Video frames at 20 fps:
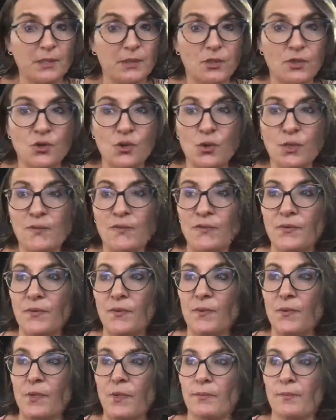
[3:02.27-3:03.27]
sort of,
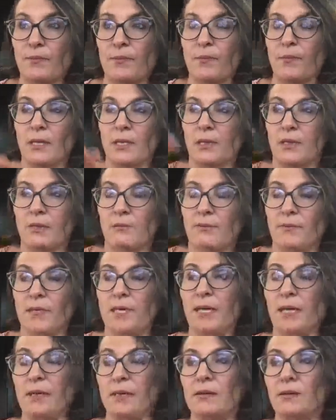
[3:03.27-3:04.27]

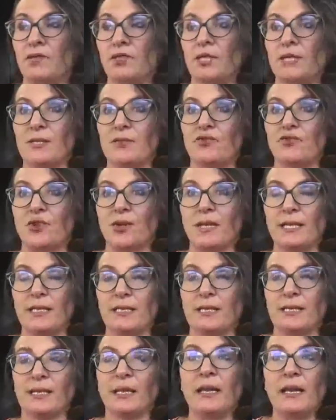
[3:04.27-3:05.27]
yeah, just trying
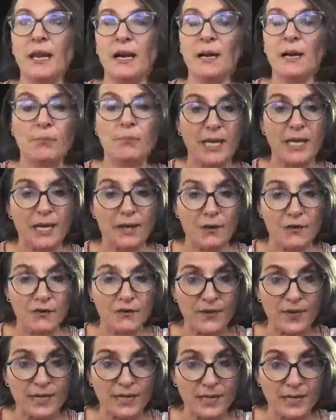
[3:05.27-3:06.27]
to numb our
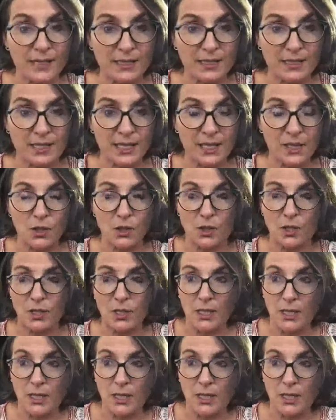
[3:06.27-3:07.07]
feelings out.